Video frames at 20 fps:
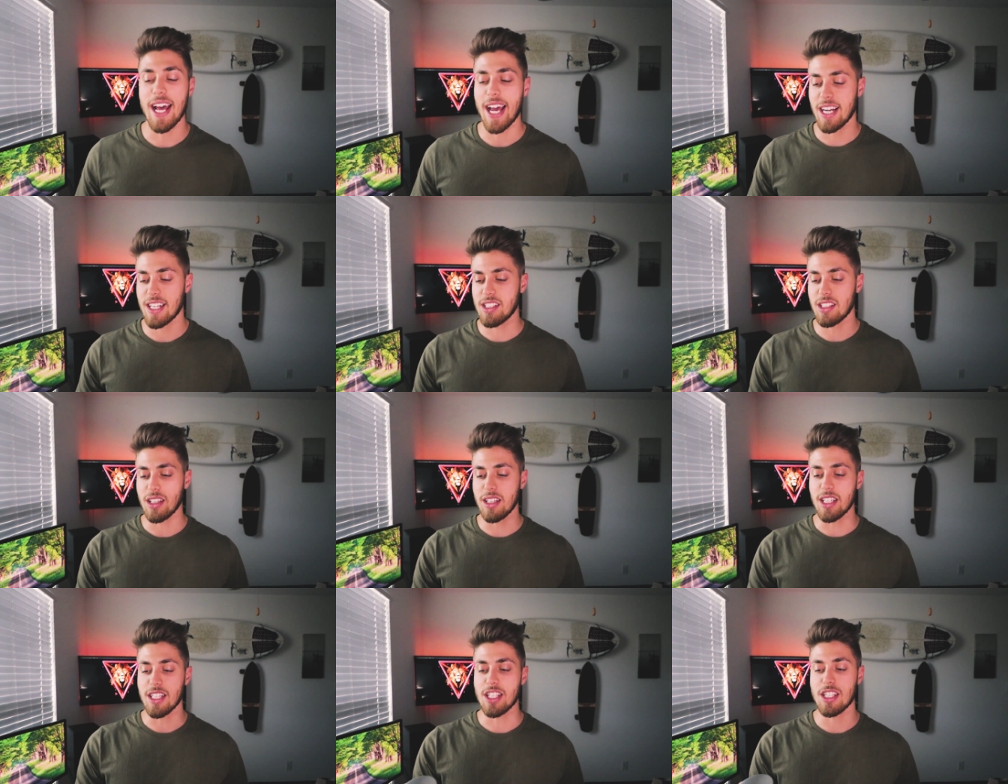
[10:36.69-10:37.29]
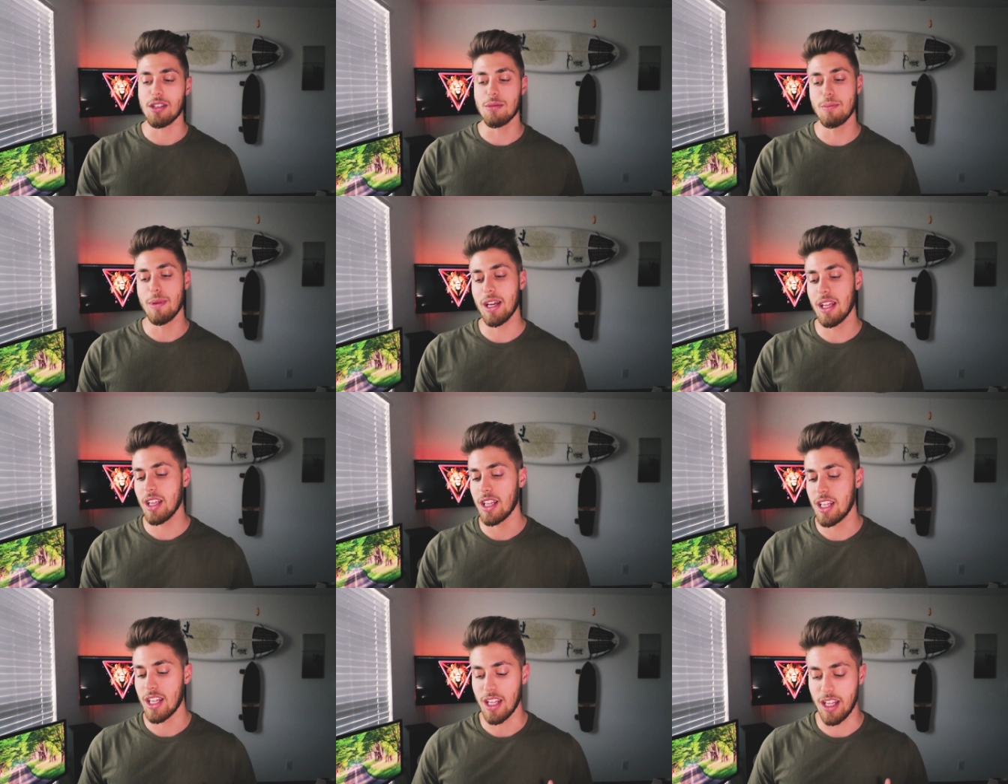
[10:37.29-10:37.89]
actually
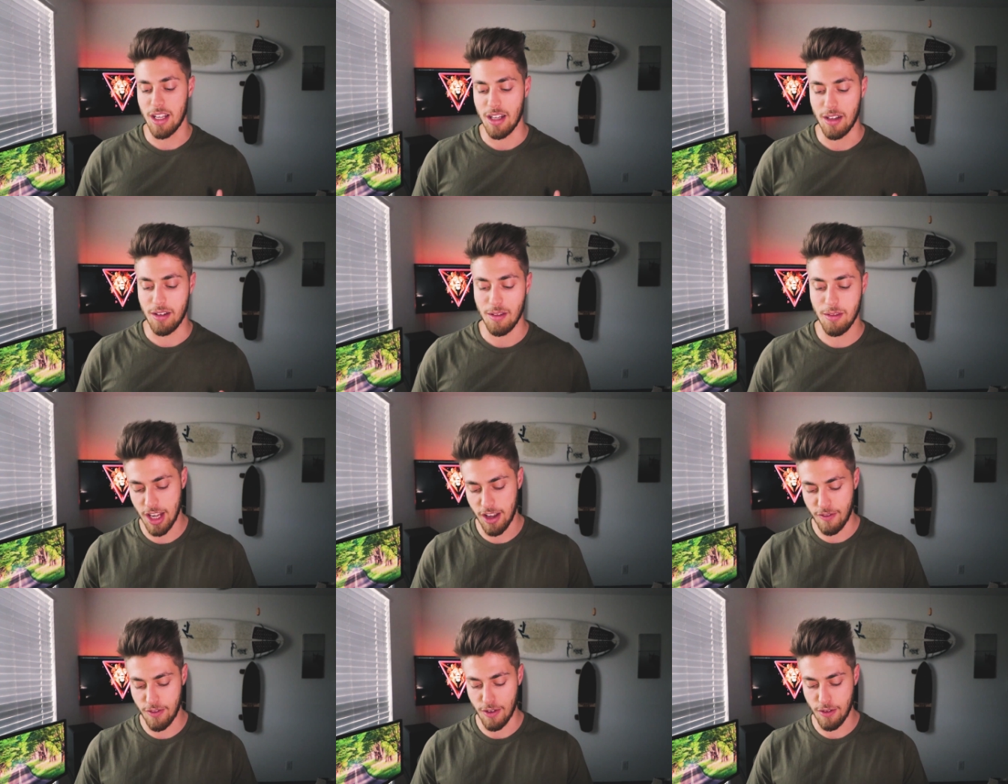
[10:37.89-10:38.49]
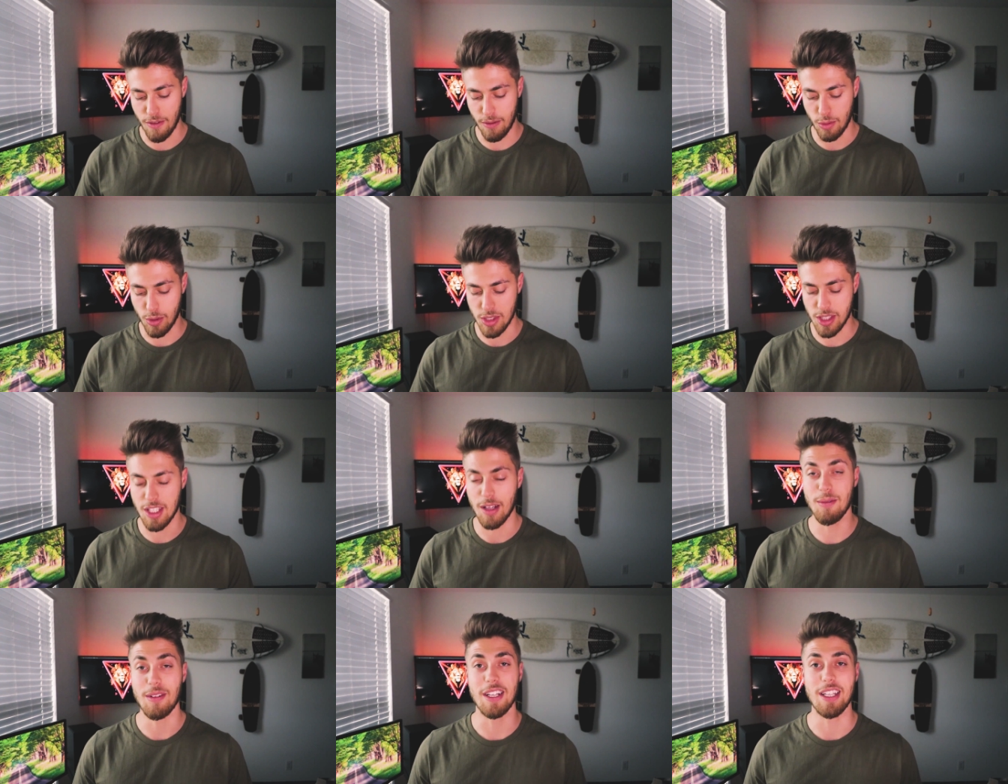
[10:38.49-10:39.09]
smell it, and see if it
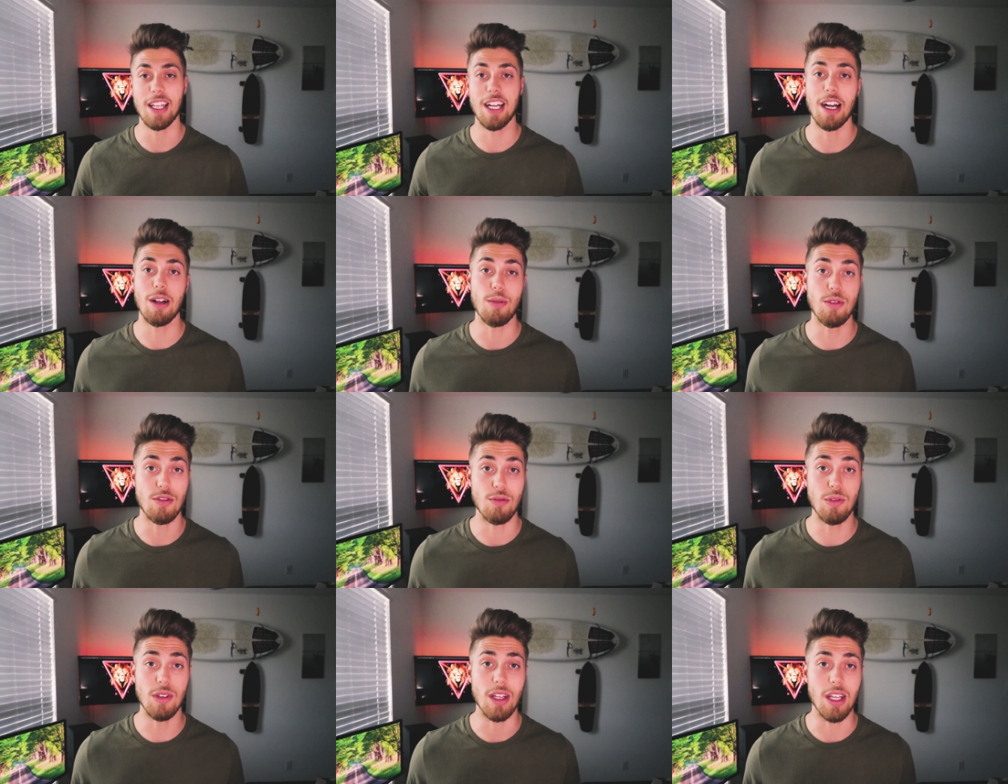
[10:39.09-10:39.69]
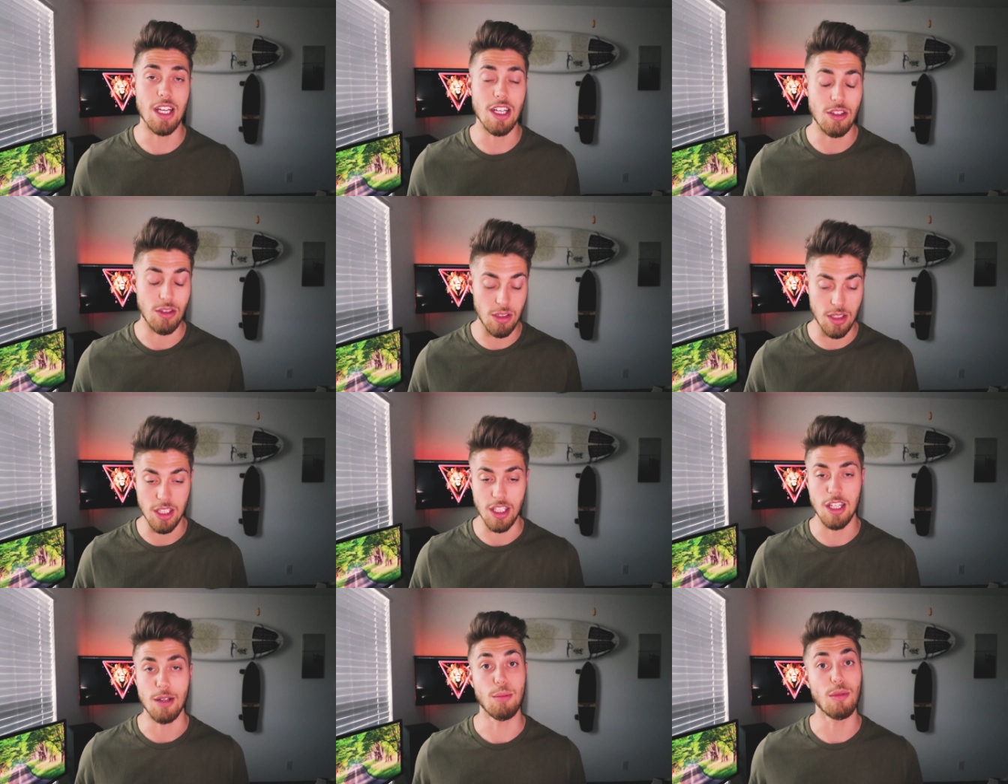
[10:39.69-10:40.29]
was something that I was really
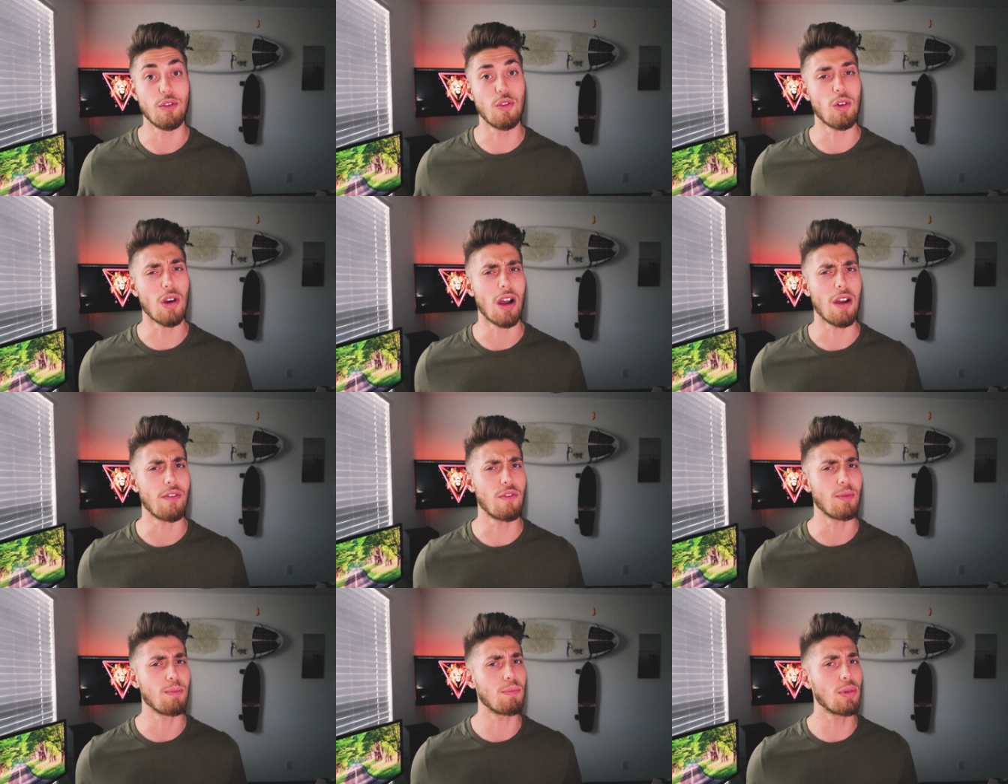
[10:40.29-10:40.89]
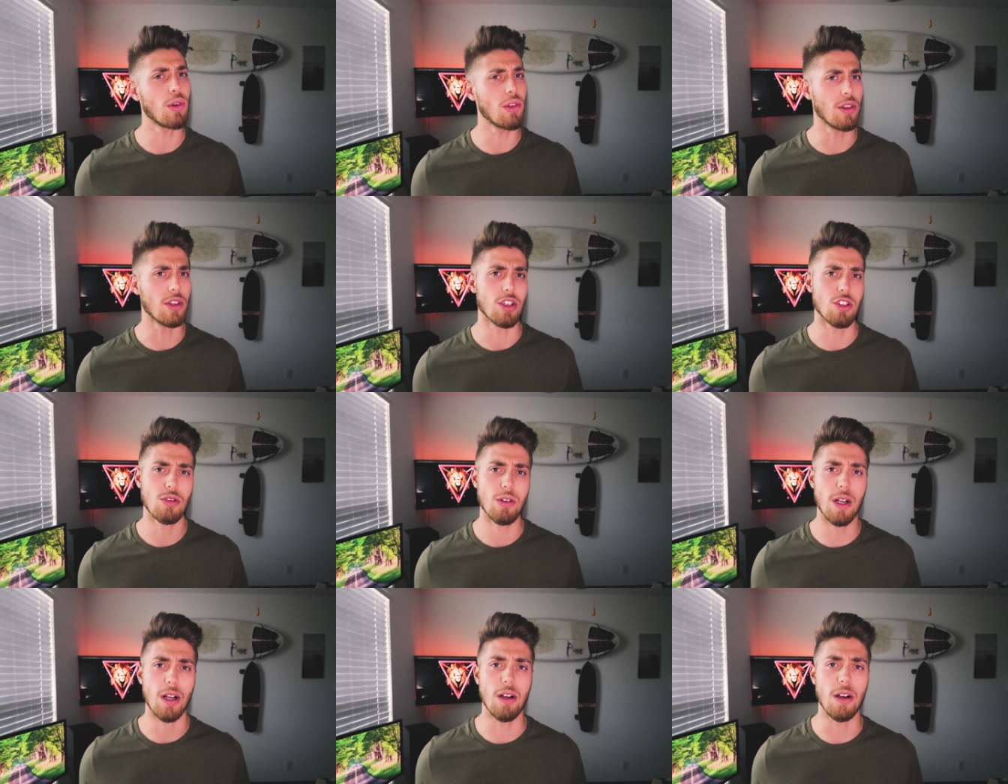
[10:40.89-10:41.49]
interested in before I pulled the
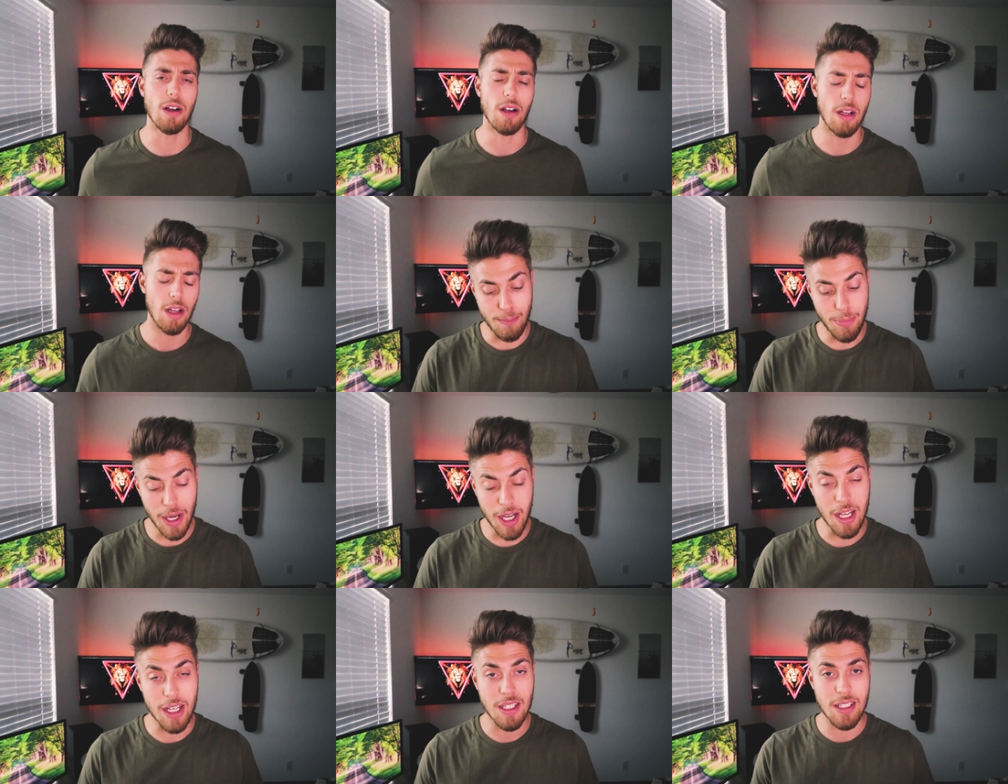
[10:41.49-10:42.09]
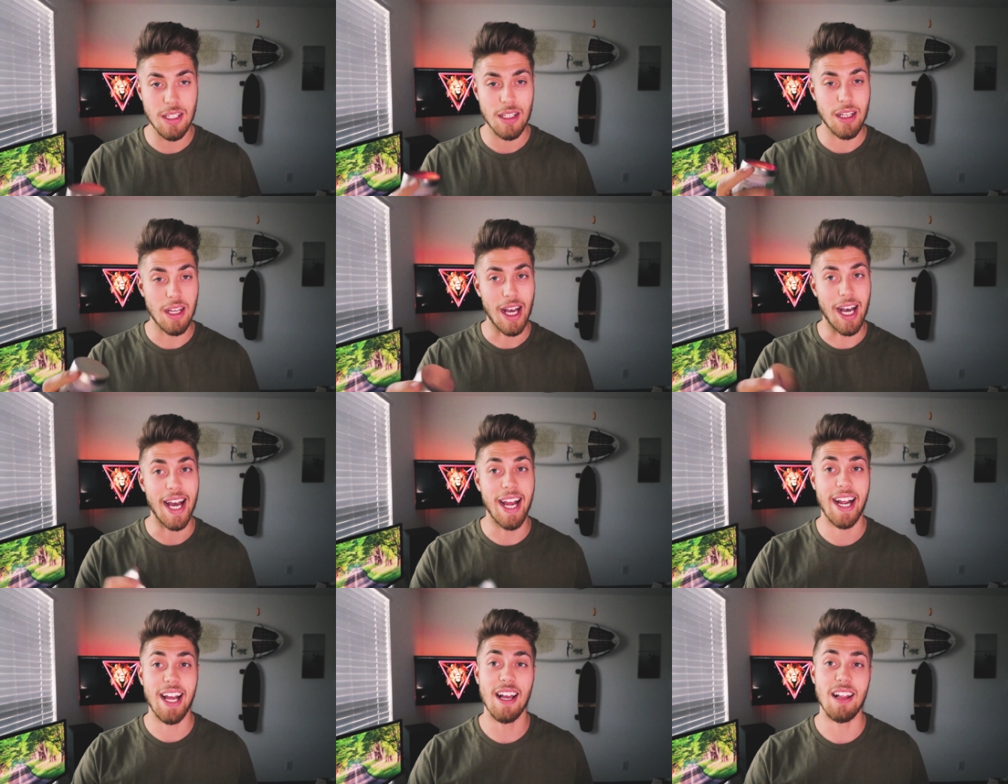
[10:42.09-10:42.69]
trigger, but
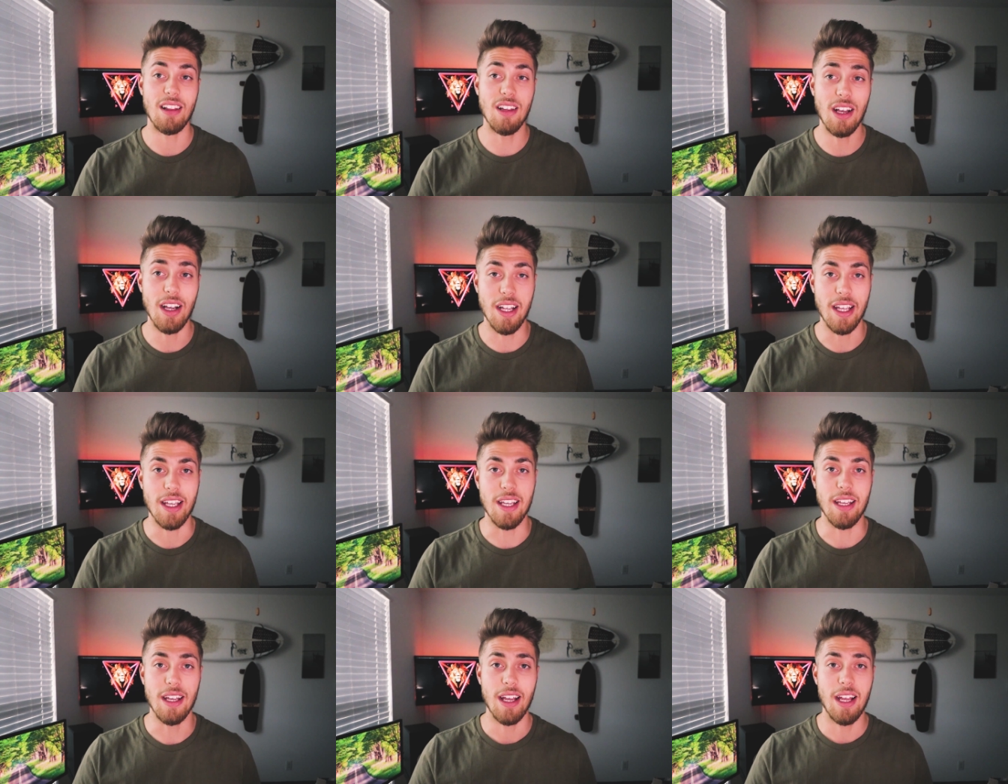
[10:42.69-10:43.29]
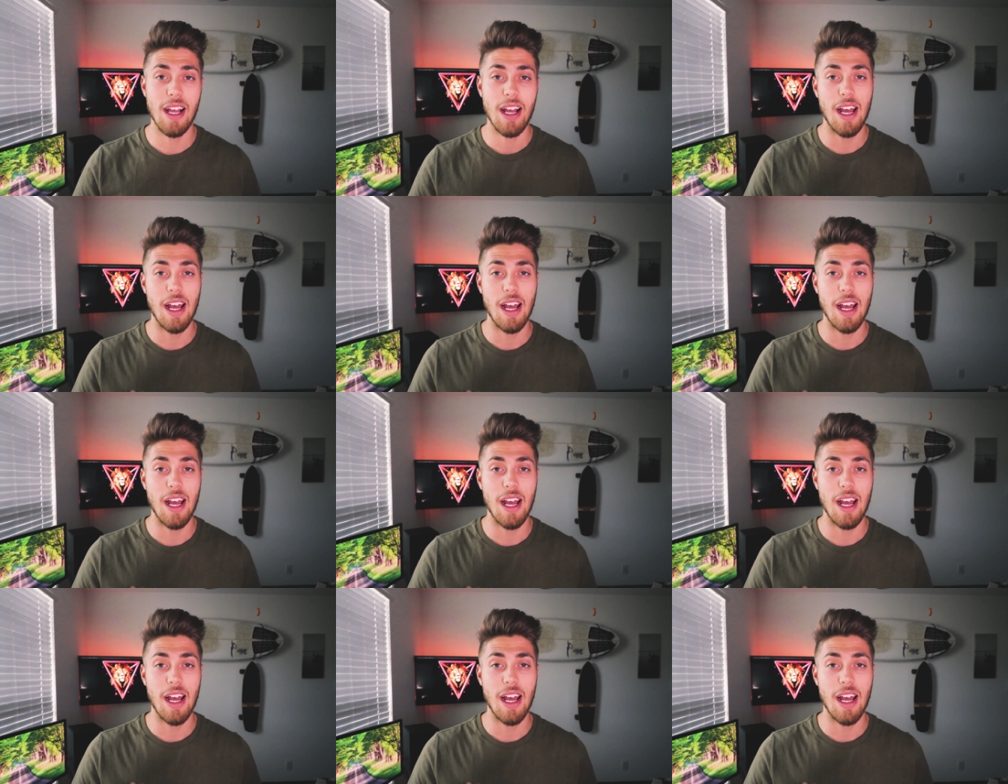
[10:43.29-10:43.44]
I got lucky.